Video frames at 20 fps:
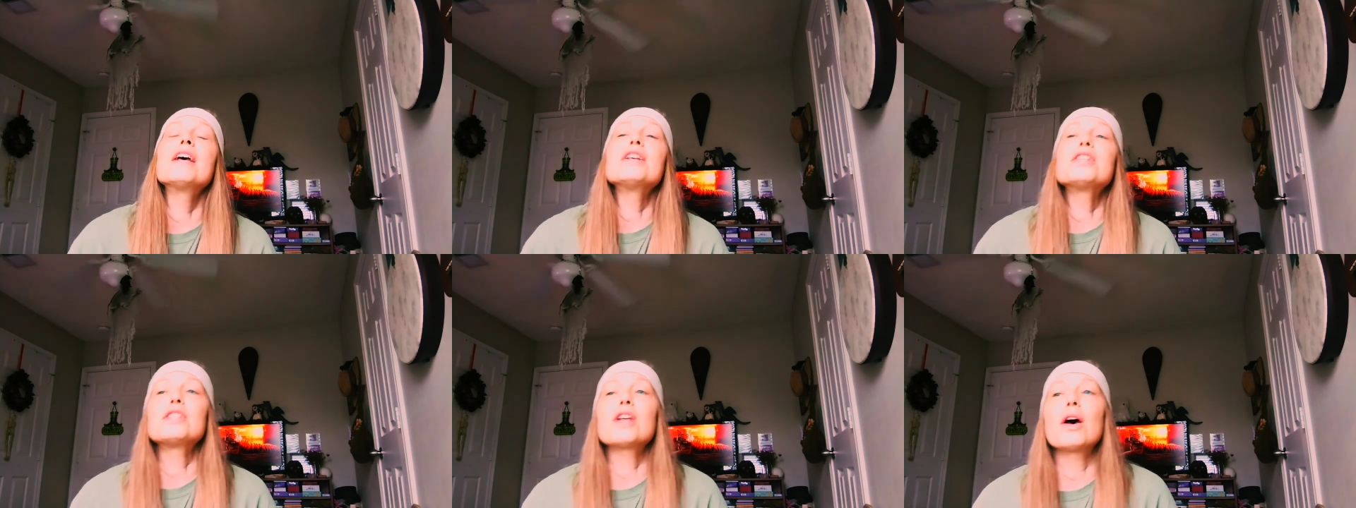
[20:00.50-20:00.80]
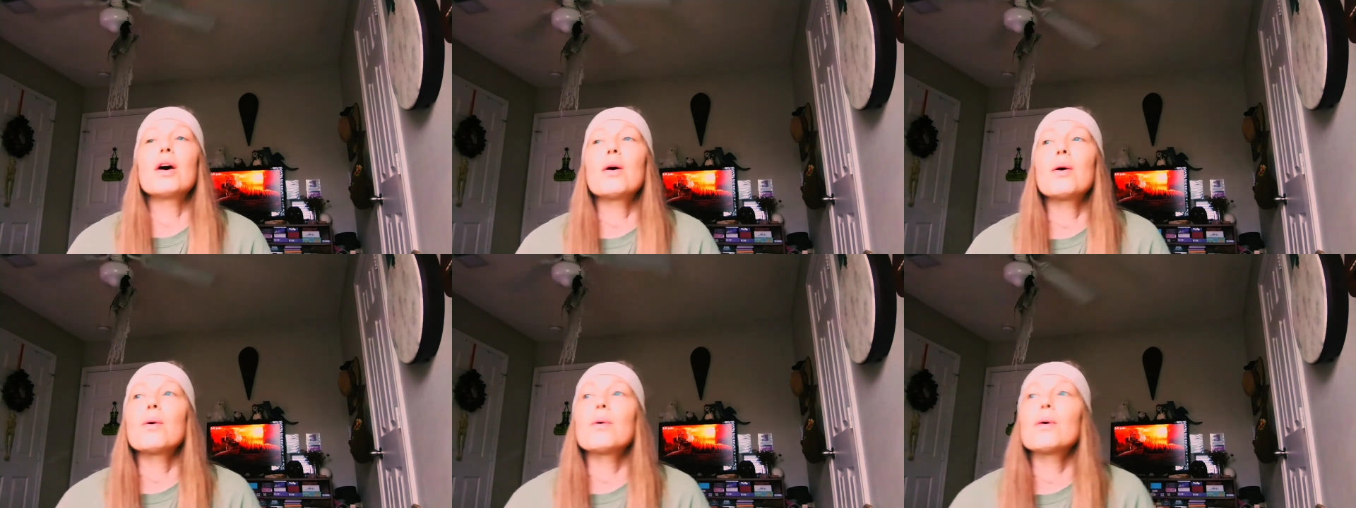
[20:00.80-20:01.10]

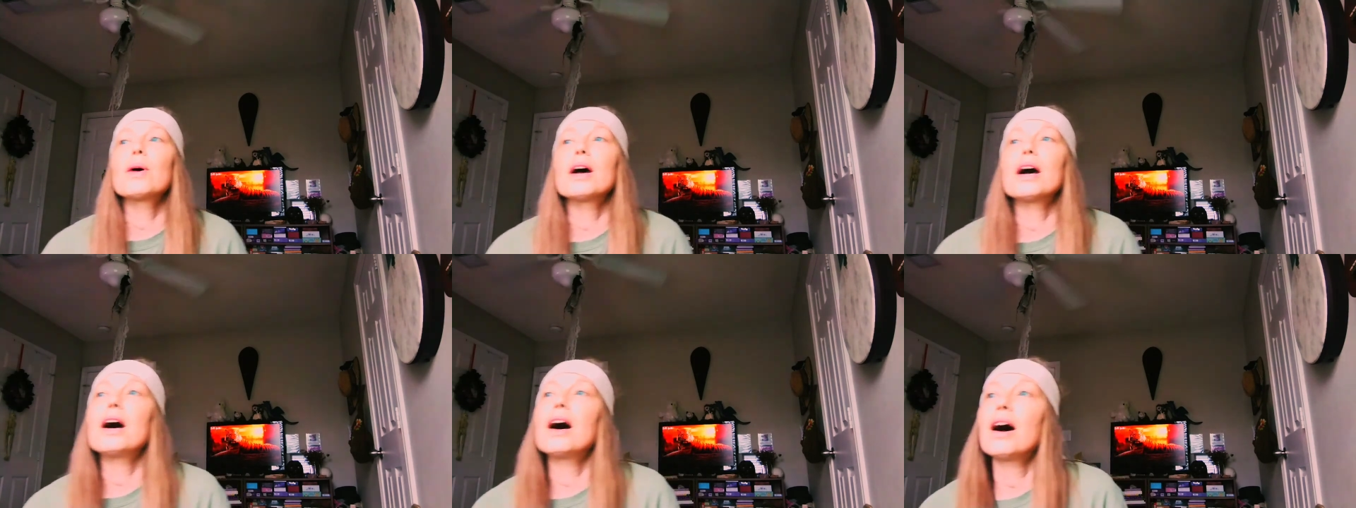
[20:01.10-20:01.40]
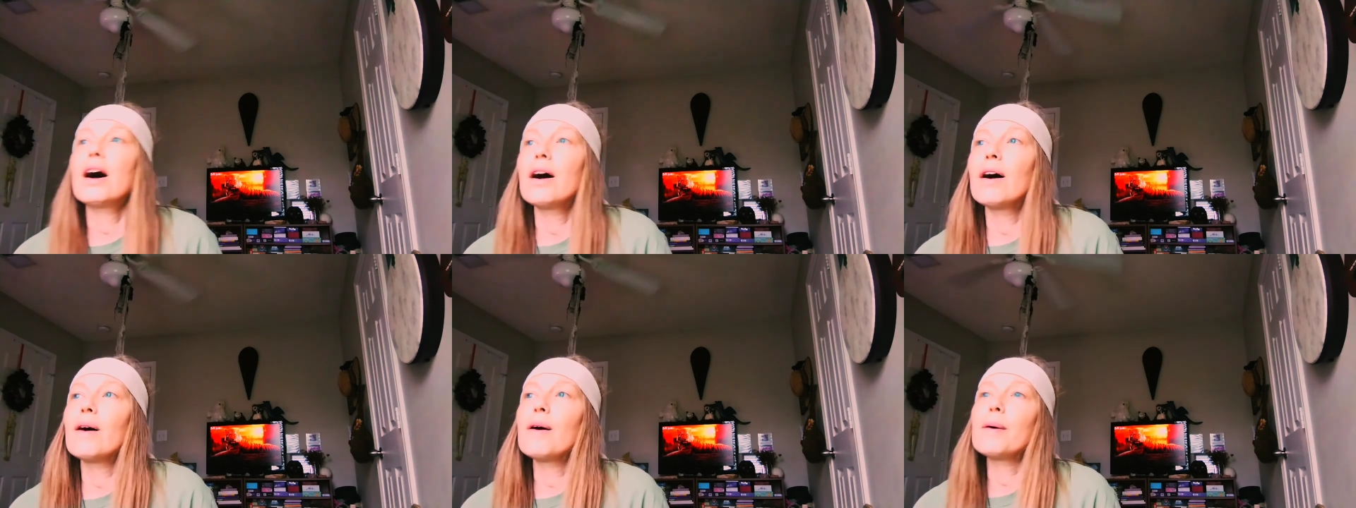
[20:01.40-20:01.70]
so
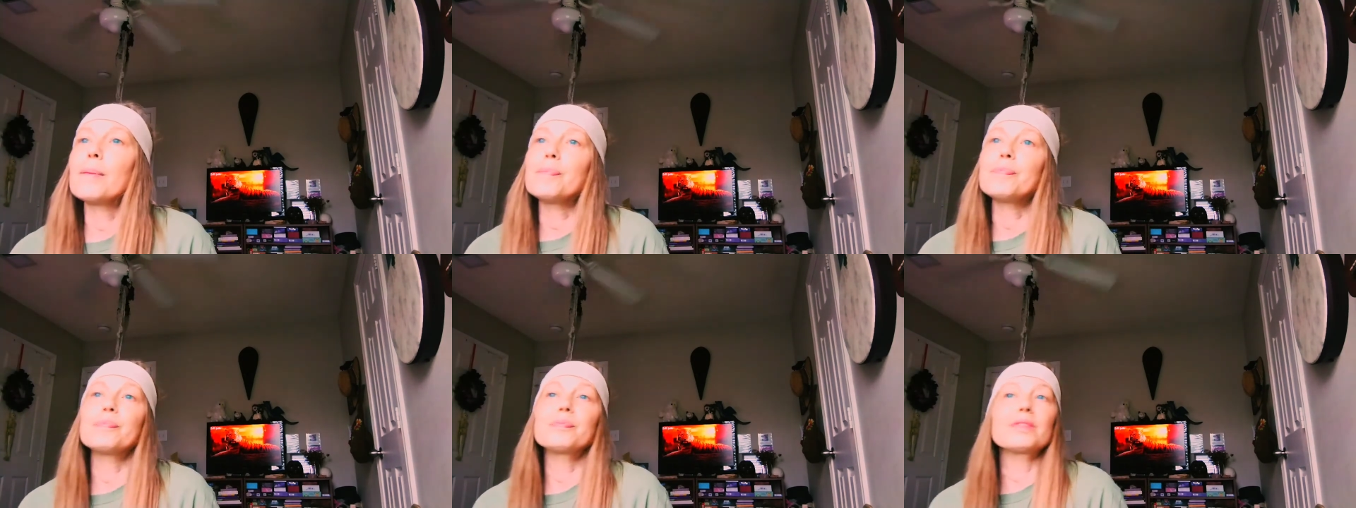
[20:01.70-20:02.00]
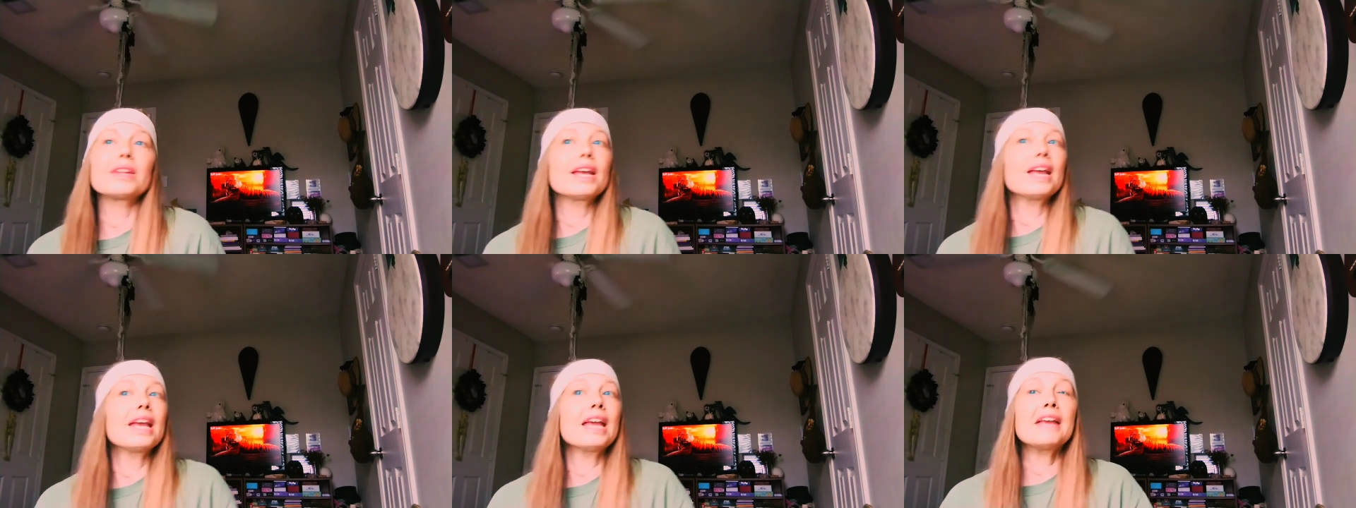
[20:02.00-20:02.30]

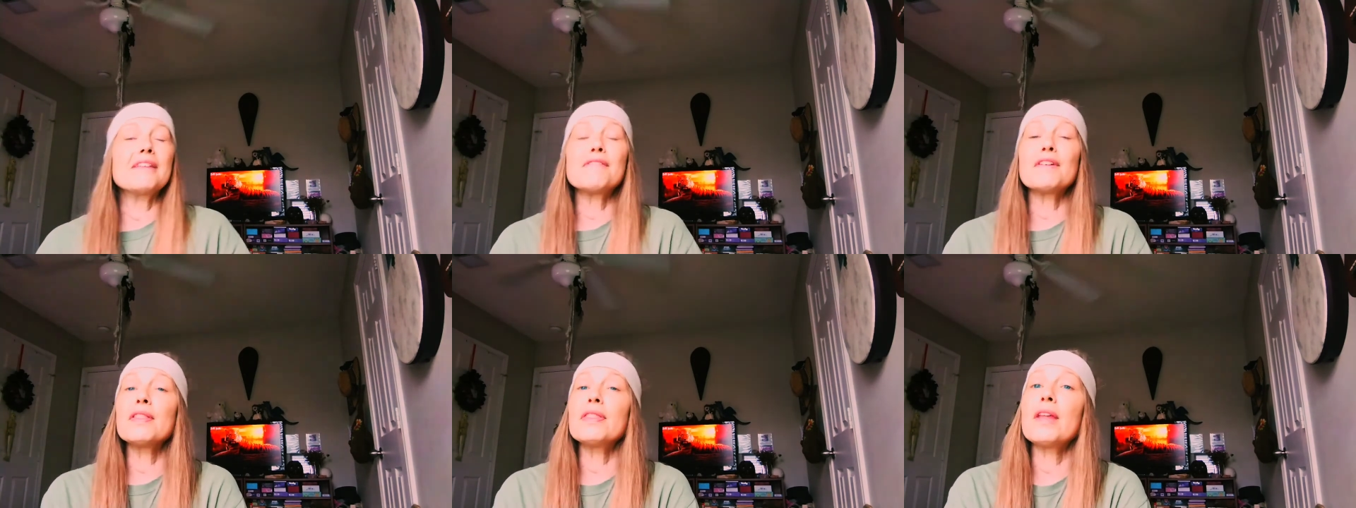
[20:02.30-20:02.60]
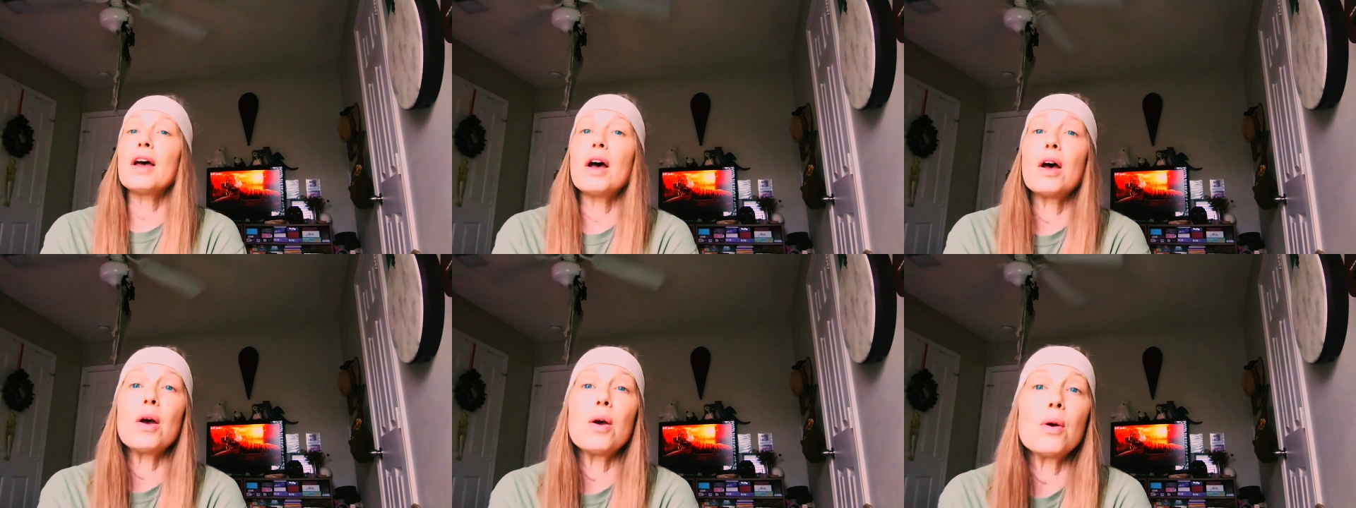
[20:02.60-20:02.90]
even
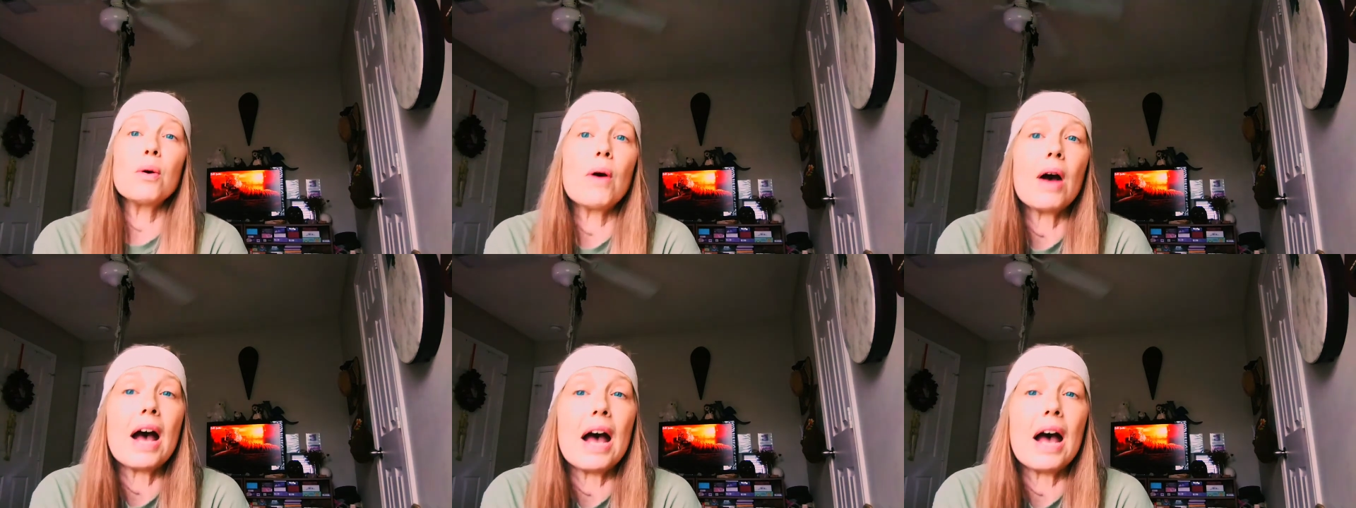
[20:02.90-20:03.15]
though